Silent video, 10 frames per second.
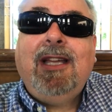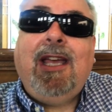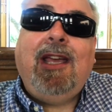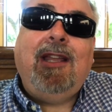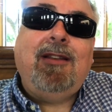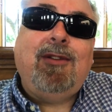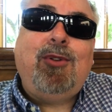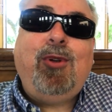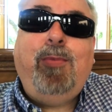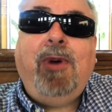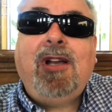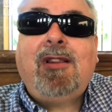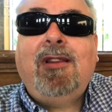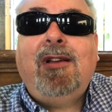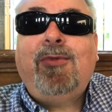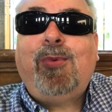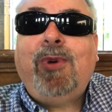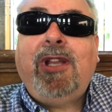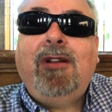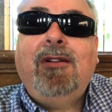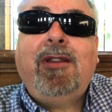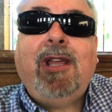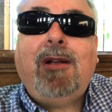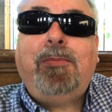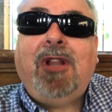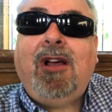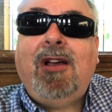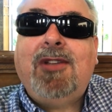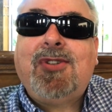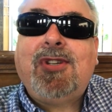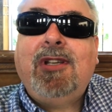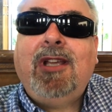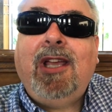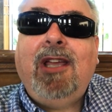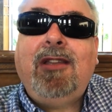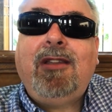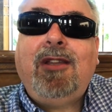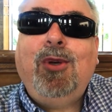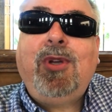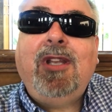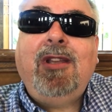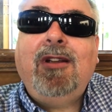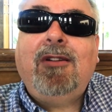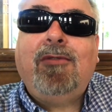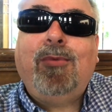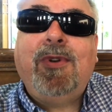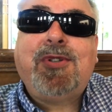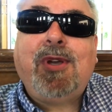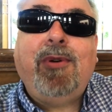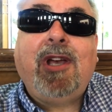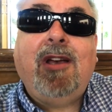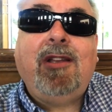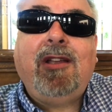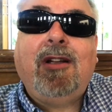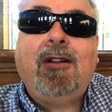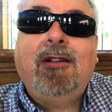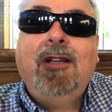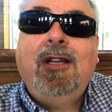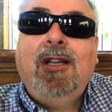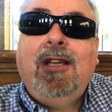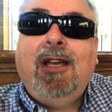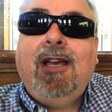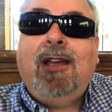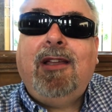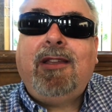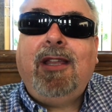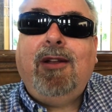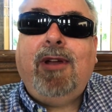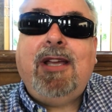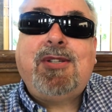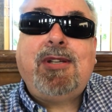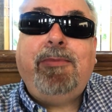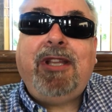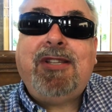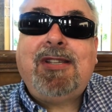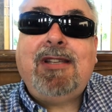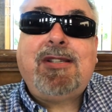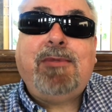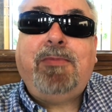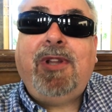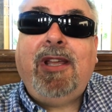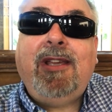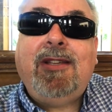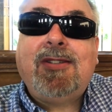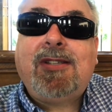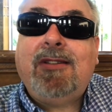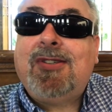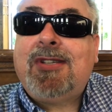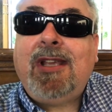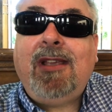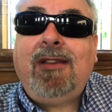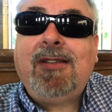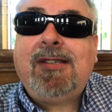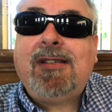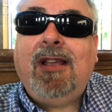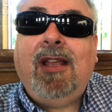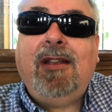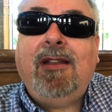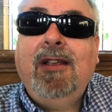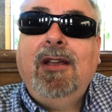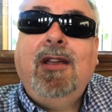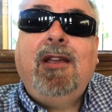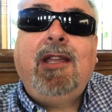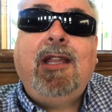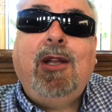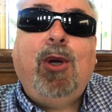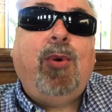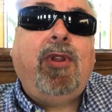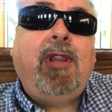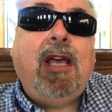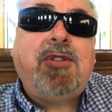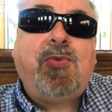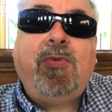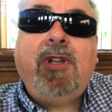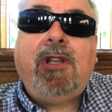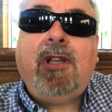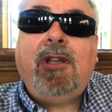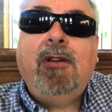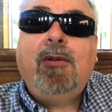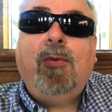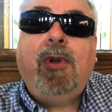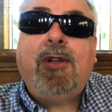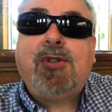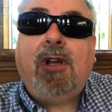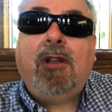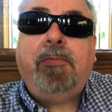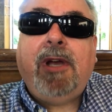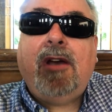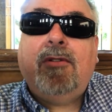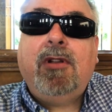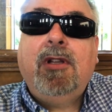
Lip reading: and Tupac loved when he heard that applause, and you can hear what's going on here. You know, as somebody sits and plays and sings, and you know, that's really what it's all about.